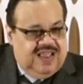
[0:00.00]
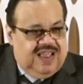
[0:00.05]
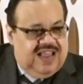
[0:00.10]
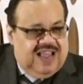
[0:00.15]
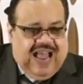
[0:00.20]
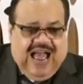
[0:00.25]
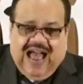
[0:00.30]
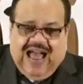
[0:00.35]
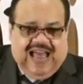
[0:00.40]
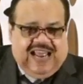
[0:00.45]

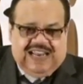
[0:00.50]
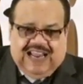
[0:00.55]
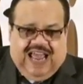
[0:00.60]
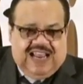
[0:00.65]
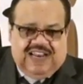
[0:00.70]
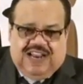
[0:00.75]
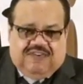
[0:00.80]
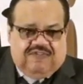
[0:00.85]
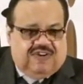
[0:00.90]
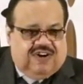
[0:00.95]
I, I, I
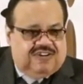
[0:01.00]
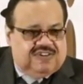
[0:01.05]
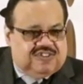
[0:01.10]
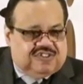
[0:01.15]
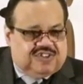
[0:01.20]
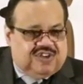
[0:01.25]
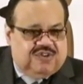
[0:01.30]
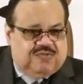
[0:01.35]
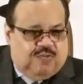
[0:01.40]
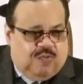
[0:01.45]
never
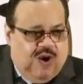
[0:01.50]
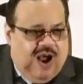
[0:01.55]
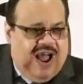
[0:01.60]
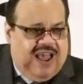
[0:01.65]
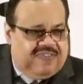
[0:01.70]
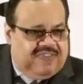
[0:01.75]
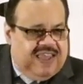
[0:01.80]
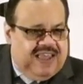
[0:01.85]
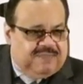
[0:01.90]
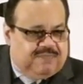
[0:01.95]
understood
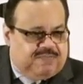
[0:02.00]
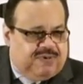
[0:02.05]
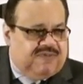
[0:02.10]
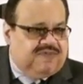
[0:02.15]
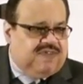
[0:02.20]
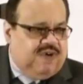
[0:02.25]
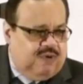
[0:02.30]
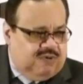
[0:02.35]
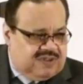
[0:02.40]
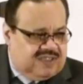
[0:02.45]
why that
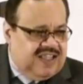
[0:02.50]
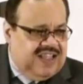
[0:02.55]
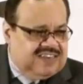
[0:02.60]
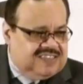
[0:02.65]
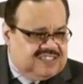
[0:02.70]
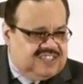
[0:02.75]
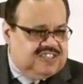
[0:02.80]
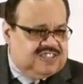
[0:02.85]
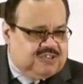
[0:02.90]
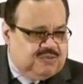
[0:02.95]
provoked that
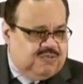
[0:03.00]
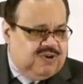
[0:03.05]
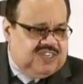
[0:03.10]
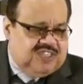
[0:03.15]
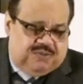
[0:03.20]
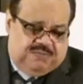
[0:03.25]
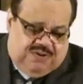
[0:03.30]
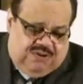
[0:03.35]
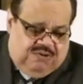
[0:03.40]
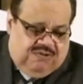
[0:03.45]

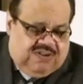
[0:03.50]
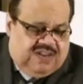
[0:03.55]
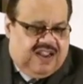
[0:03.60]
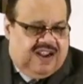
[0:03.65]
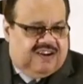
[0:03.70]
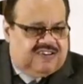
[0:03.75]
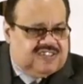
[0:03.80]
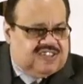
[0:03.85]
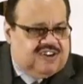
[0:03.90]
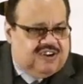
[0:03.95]
situation, but who cares?